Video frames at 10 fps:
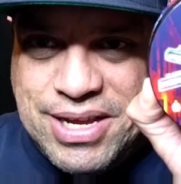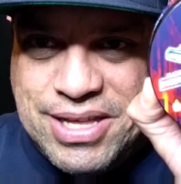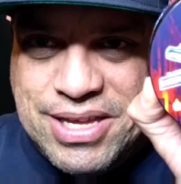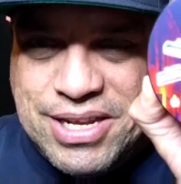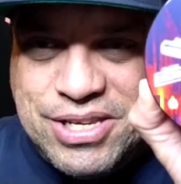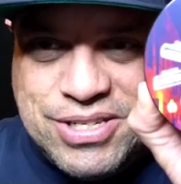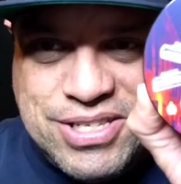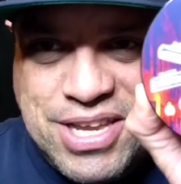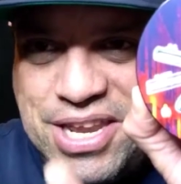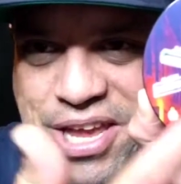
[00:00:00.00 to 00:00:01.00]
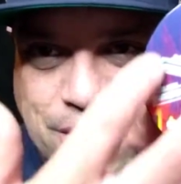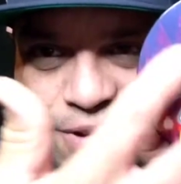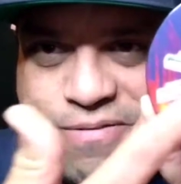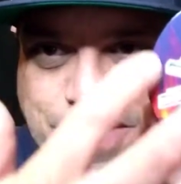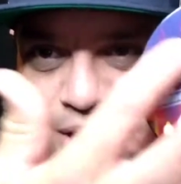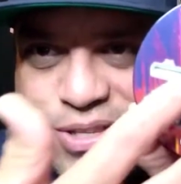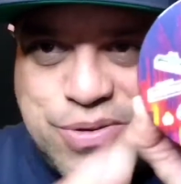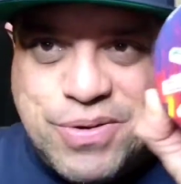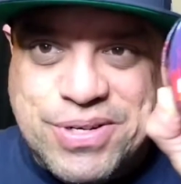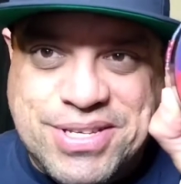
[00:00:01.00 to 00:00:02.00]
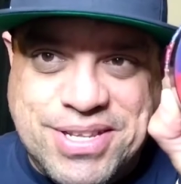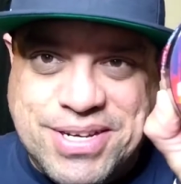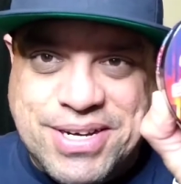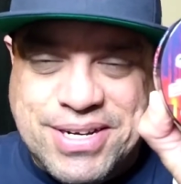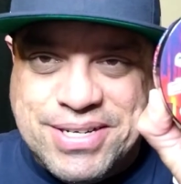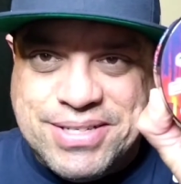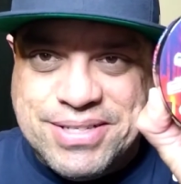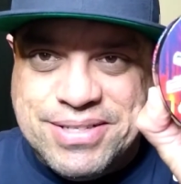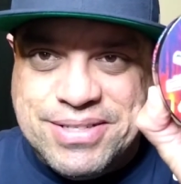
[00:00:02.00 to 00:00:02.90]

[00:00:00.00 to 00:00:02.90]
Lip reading: and then just the neon effect towards the